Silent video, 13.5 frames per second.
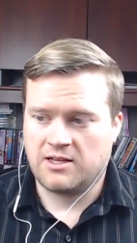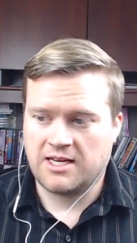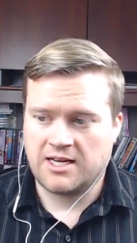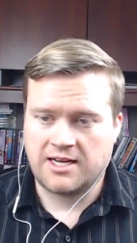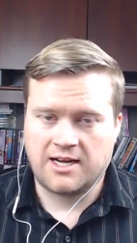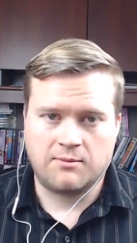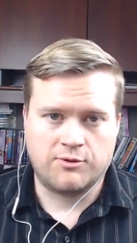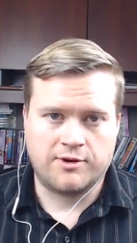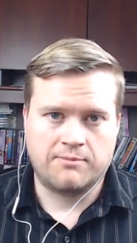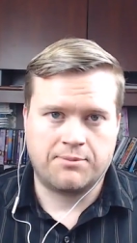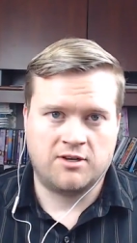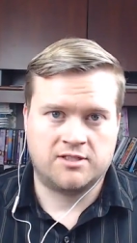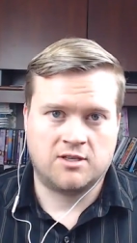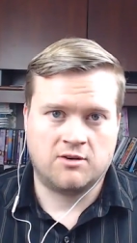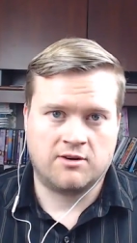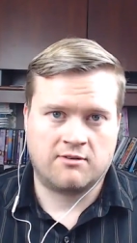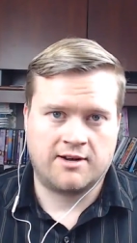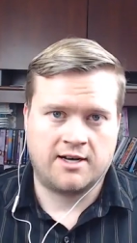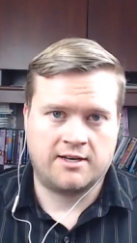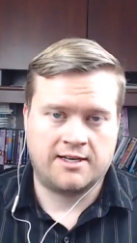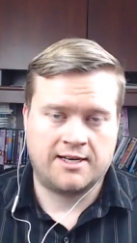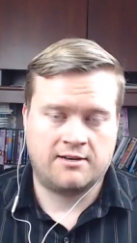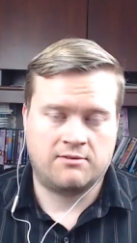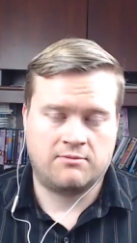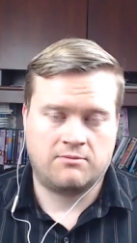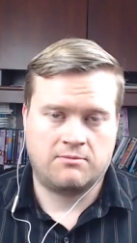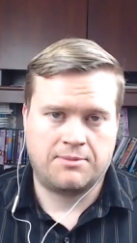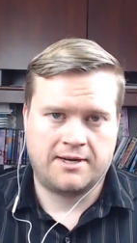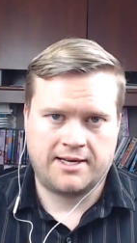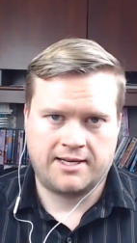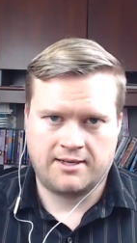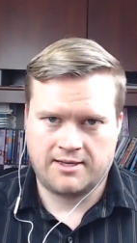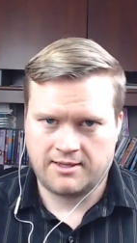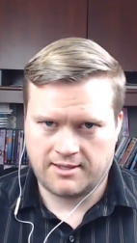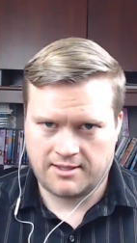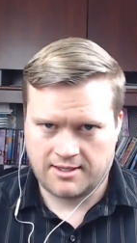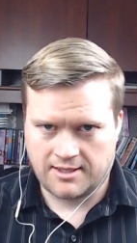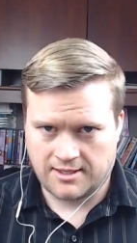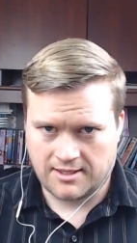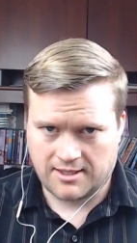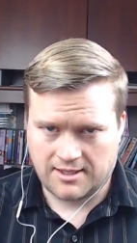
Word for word: GitHub repo is going around now by a, a,